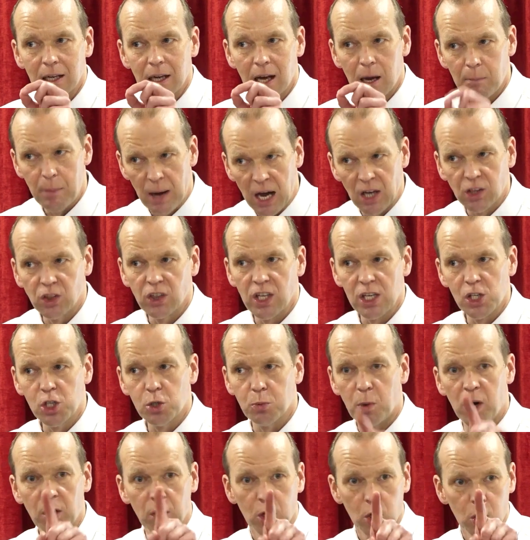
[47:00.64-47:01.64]
about
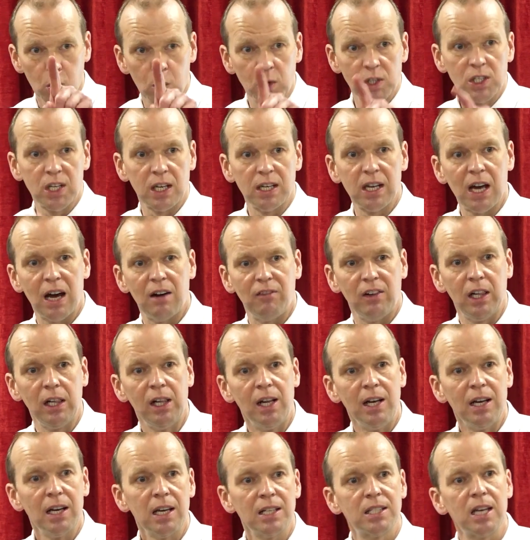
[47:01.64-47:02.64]
this one who is the devil,
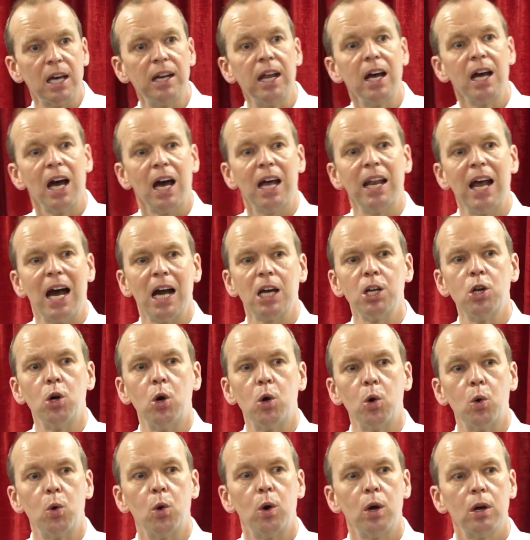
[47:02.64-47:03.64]
He said, And I
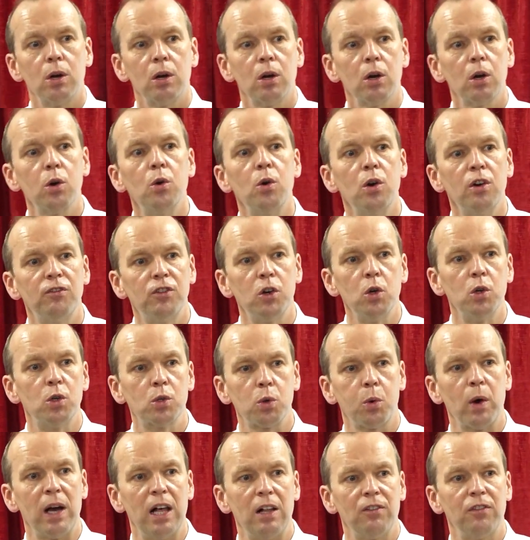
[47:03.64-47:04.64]
know who of you
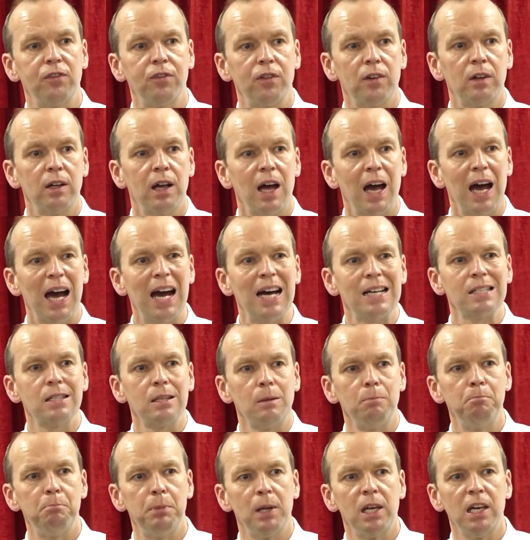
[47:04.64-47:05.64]
12
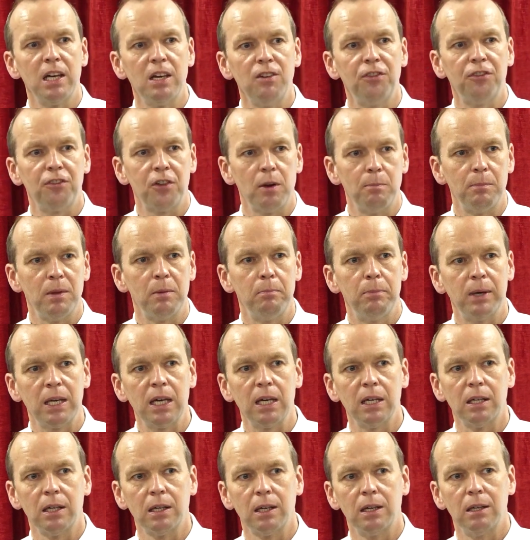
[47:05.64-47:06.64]
hasn't believed from the
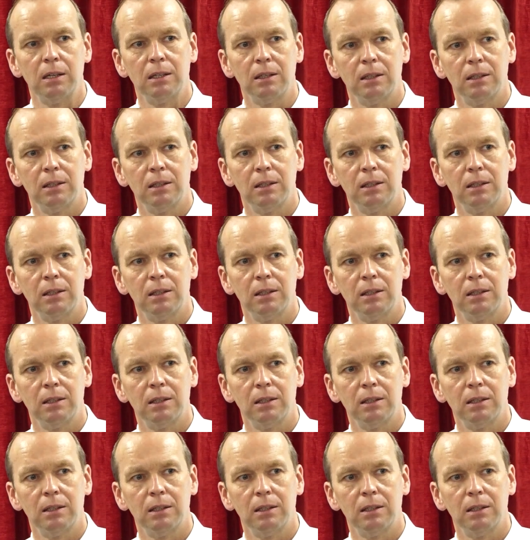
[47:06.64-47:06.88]
beginning.